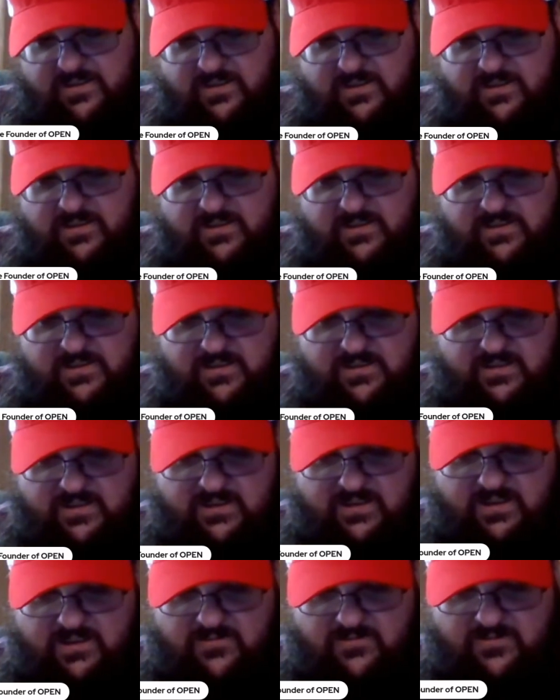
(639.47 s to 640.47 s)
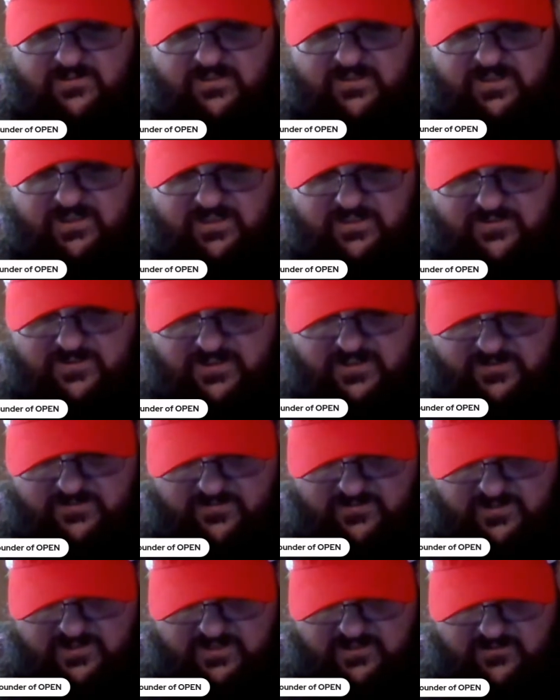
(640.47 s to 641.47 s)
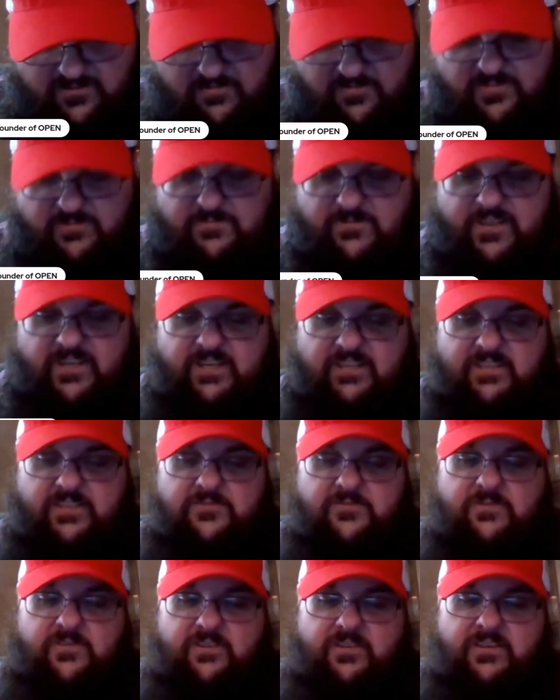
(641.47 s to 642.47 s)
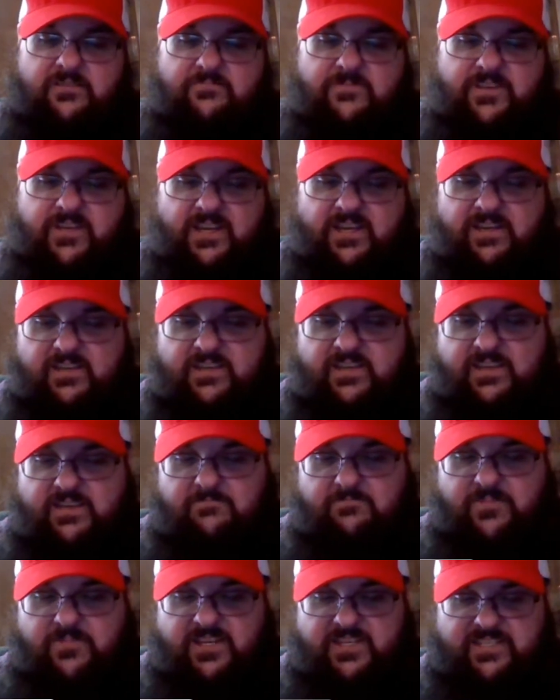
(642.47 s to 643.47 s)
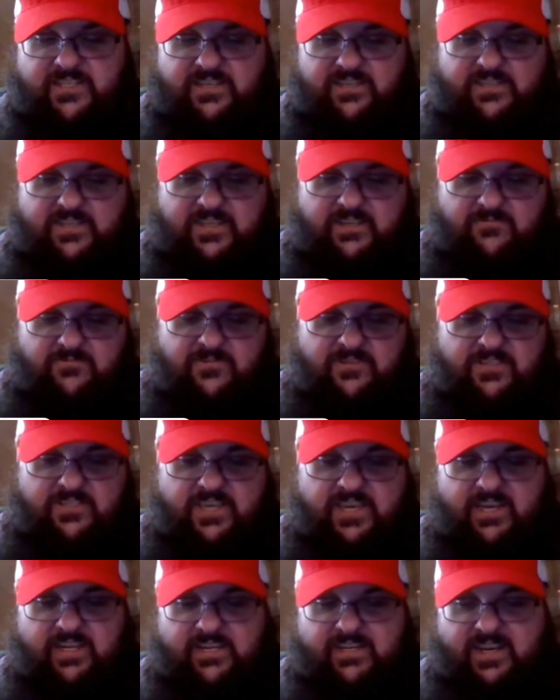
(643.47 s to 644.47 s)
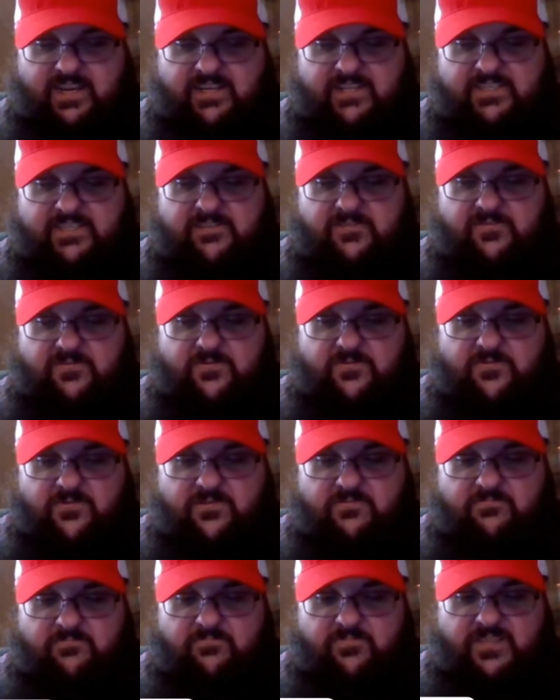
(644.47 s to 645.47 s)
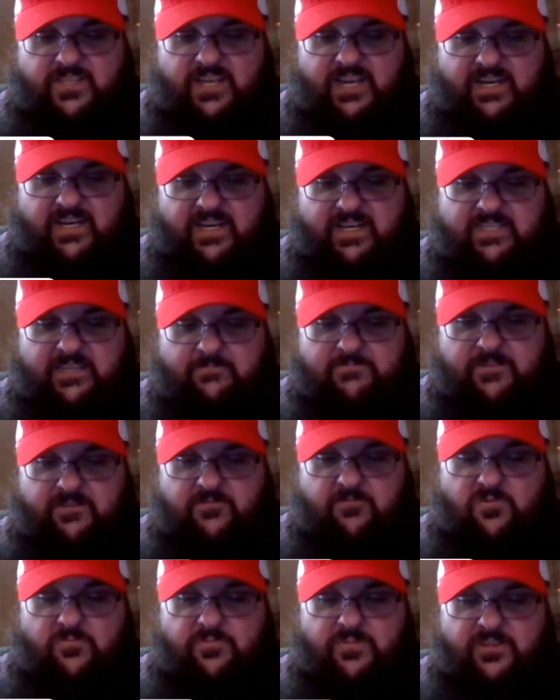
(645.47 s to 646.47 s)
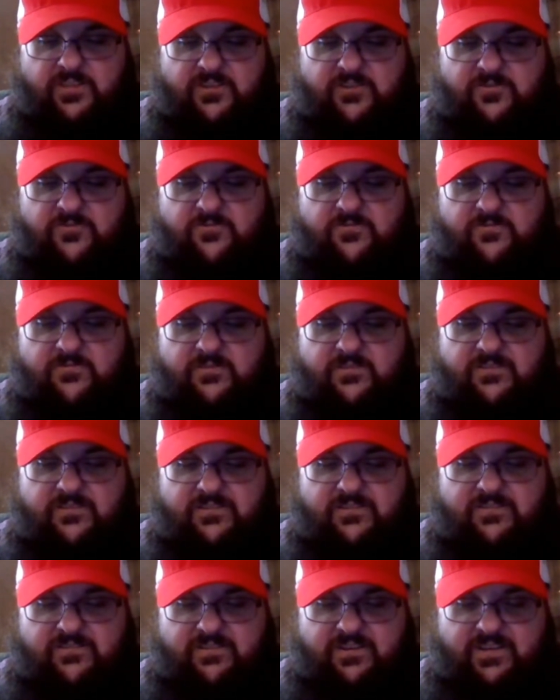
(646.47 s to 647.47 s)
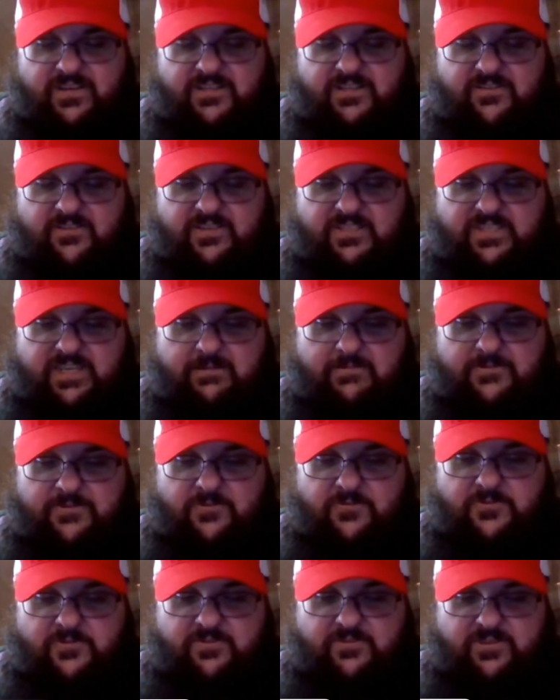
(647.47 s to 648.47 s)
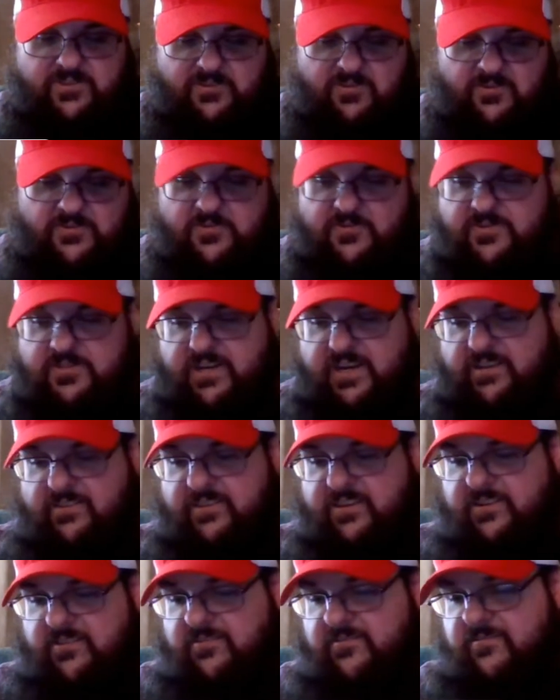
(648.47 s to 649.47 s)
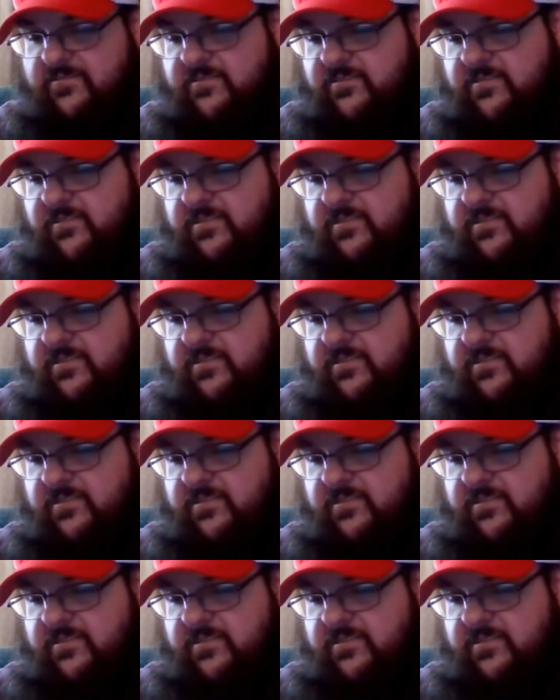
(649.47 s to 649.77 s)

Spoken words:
I don't think there's any ones that are black in this one yet, but yeah. Basically, it was that kind of silver black, except you replace the silver with blue, and you still have the same chartreuse tail there.